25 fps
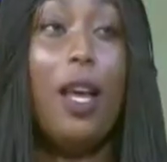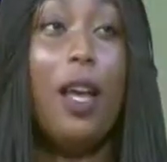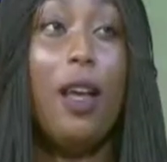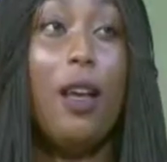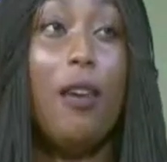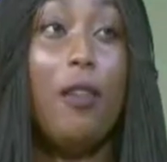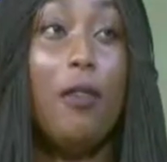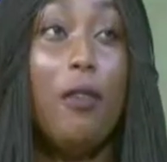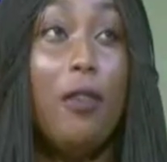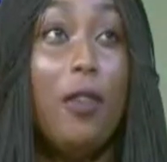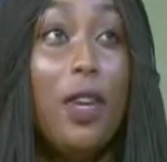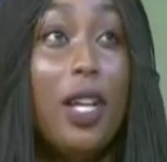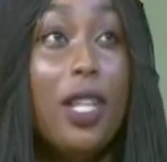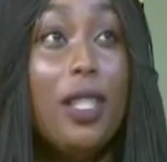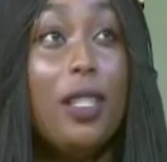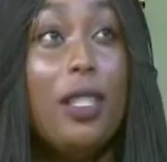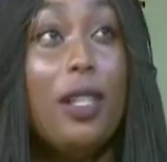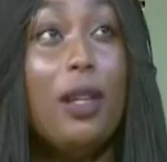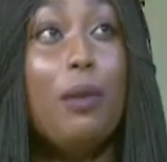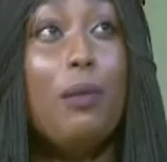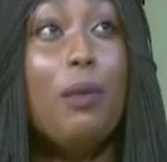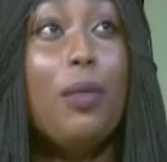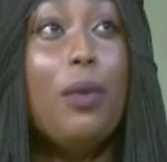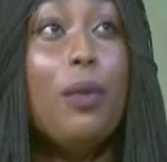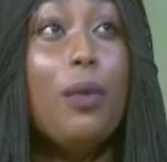For
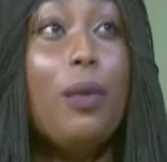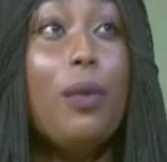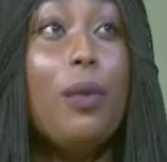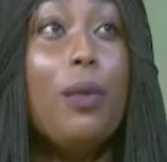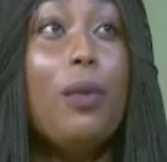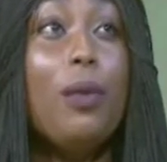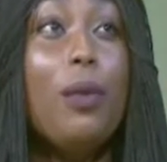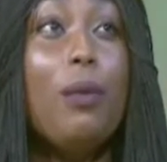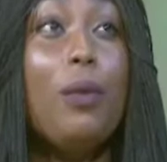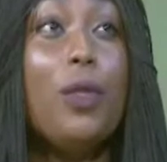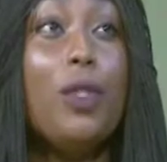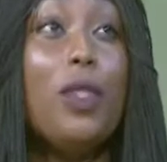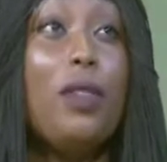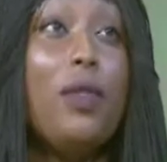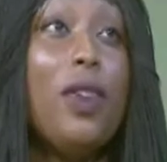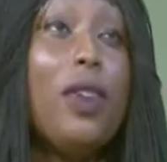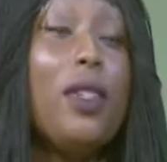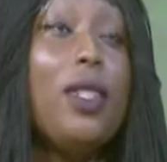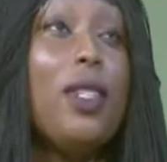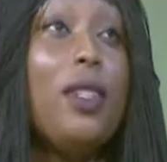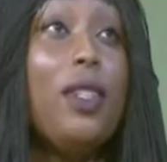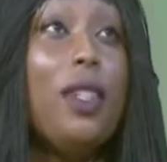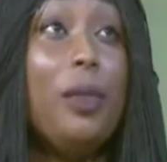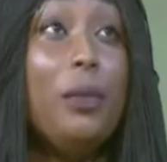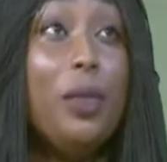example, most of our
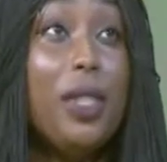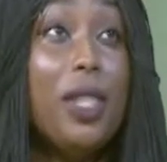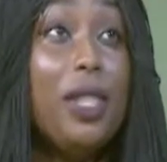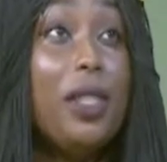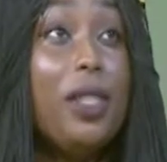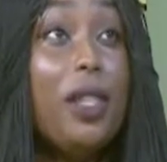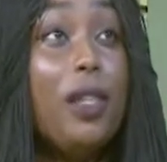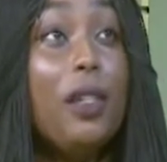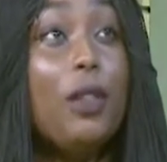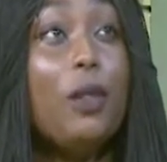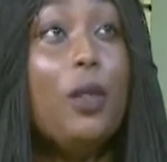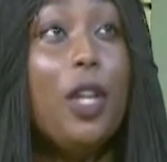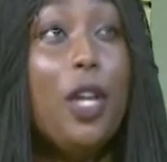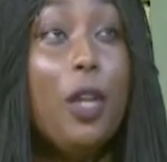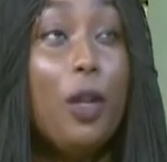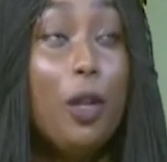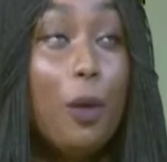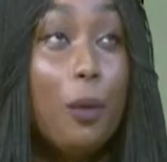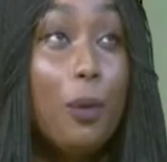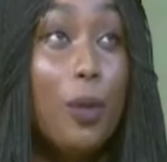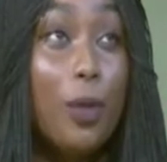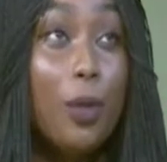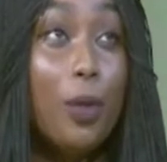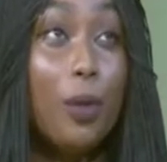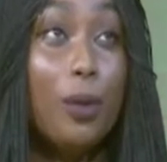celebrities are looking
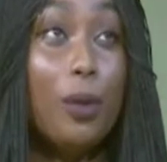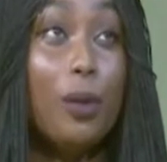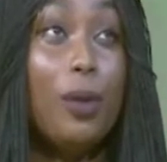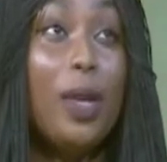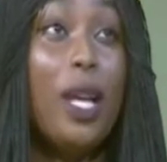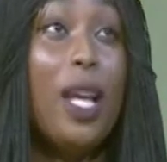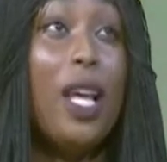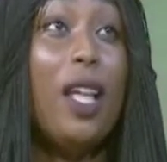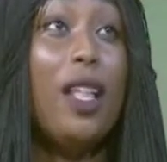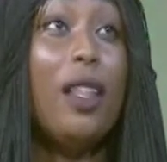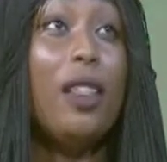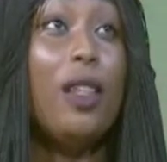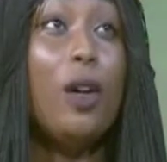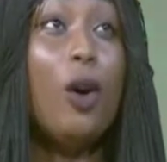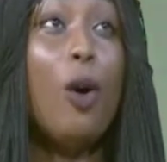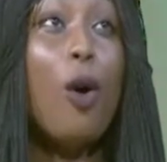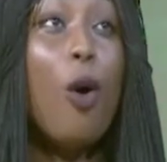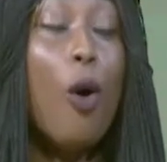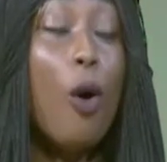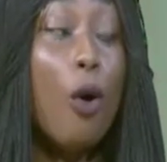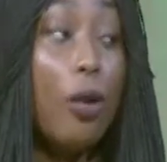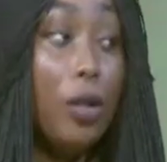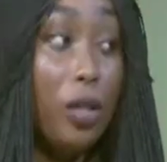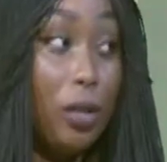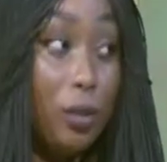up to the
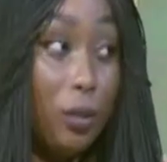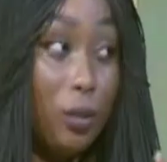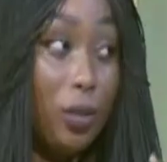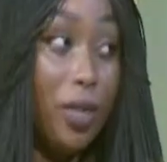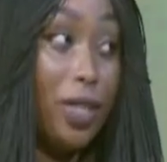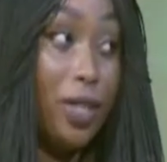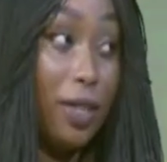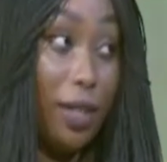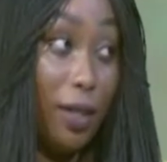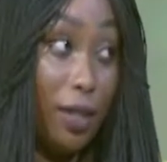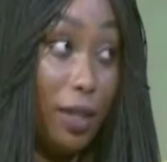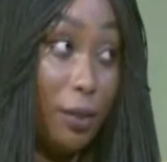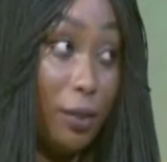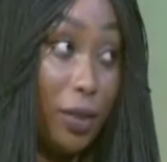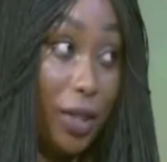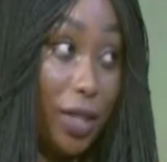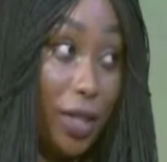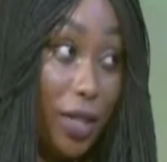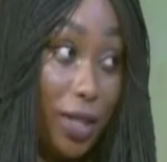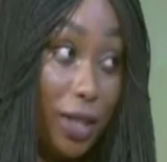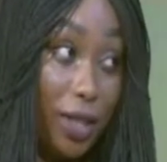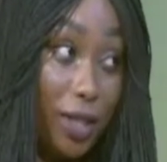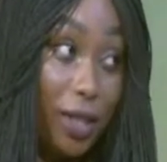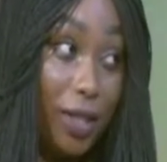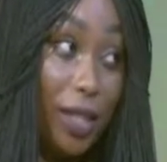Hollywood
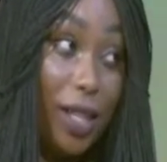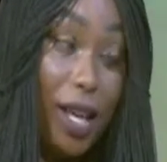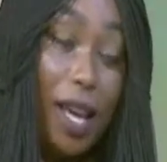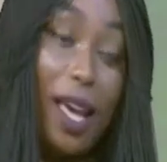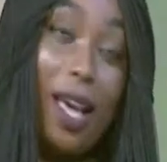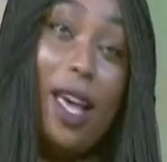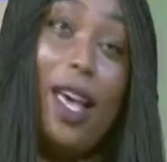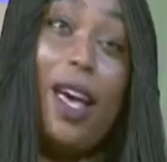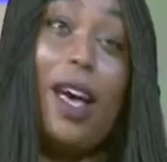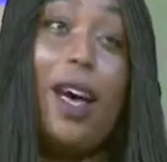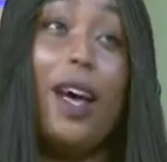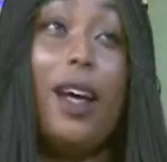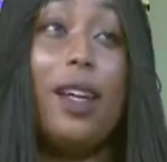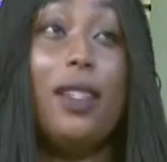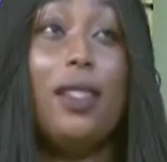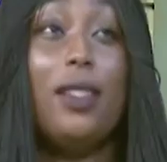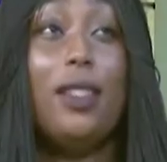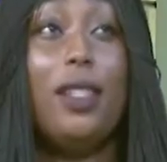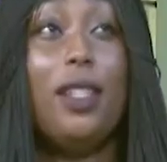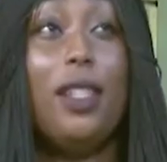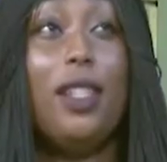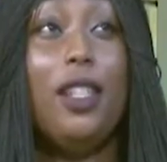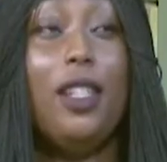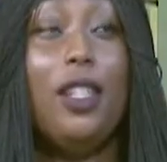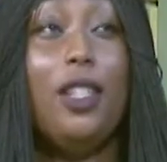celebrities, and
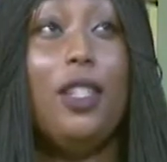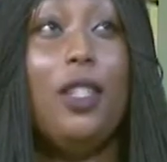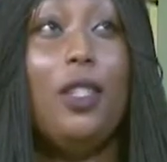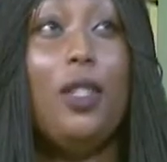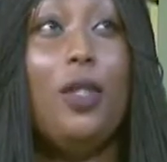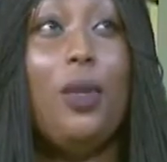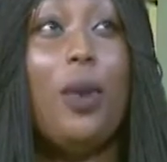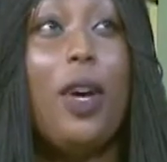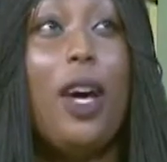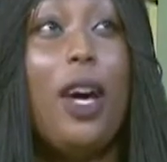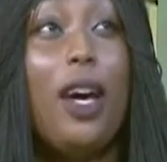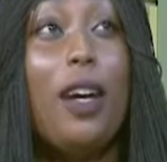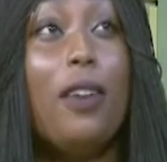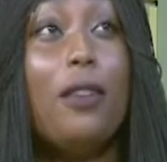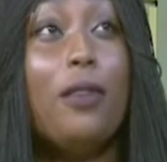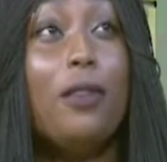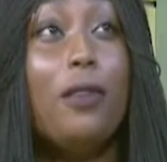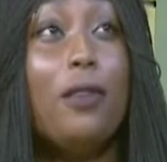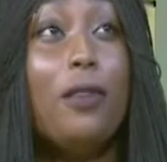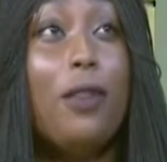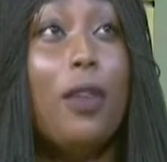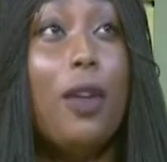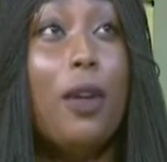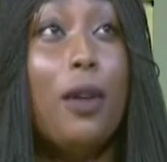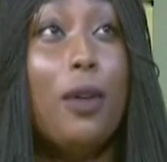then you have
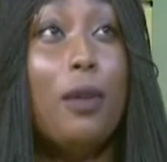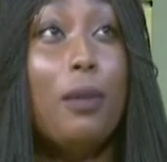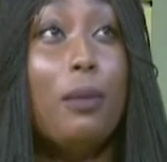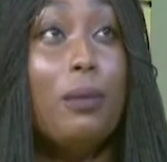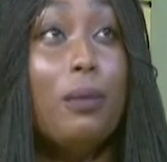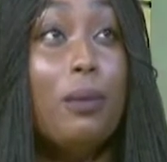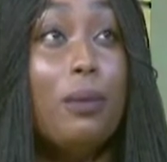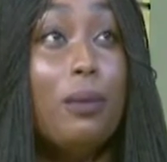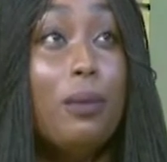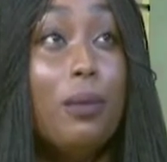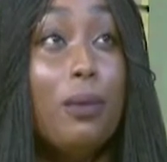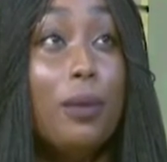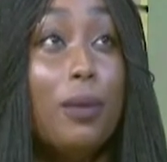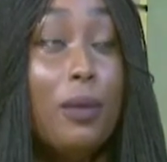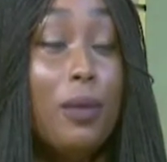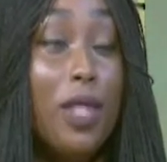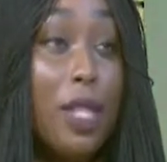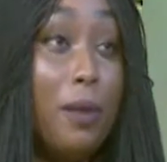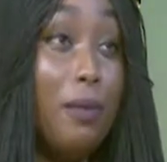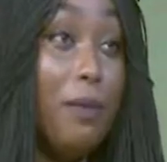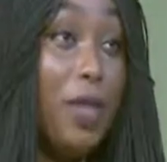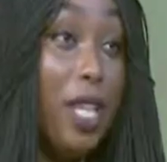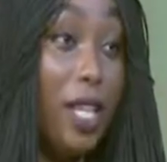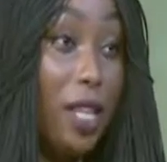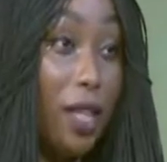the
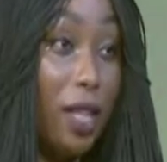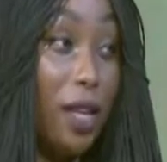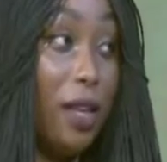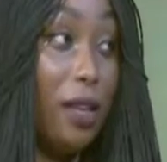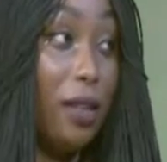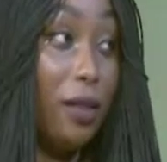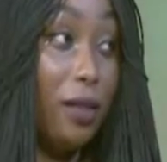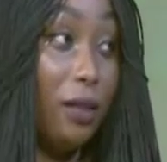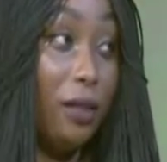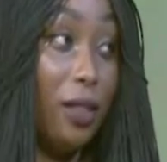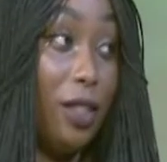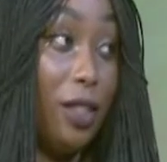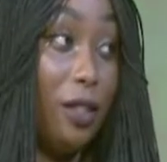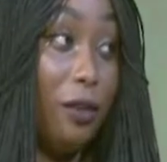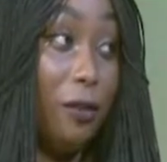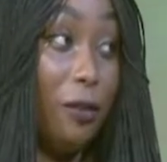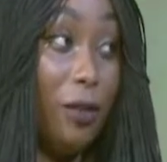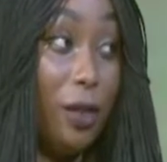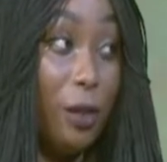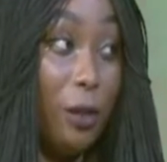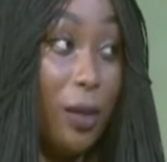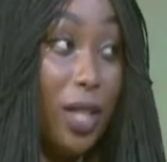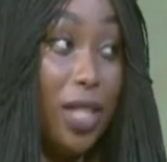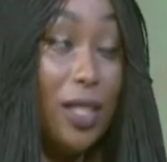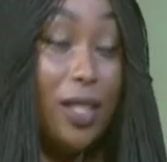media
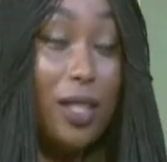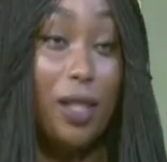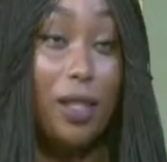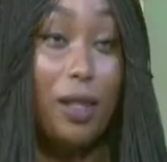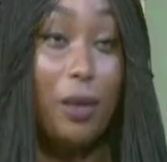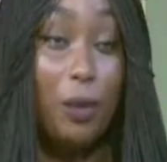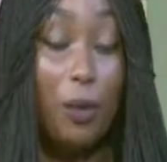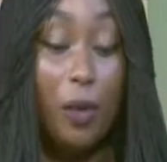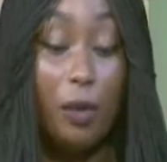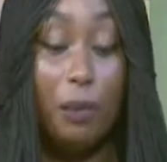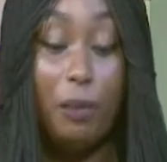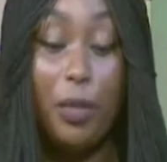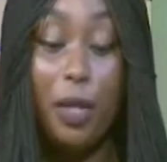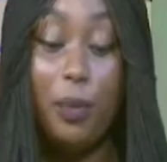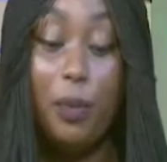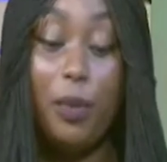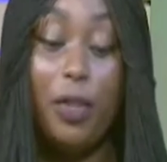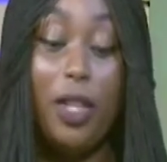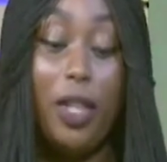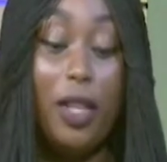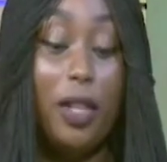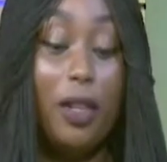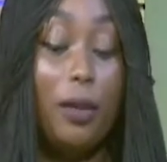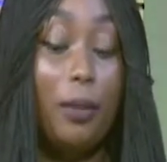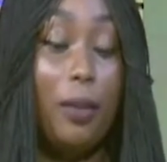influencing what people
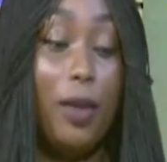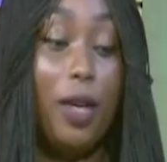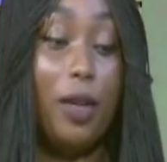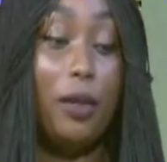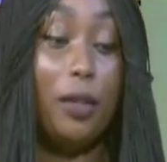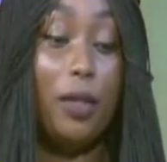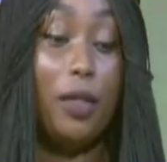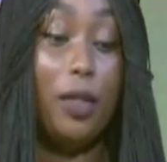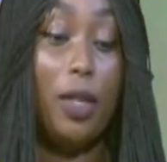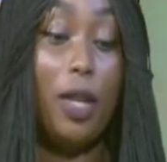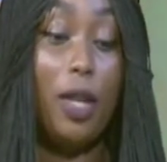think about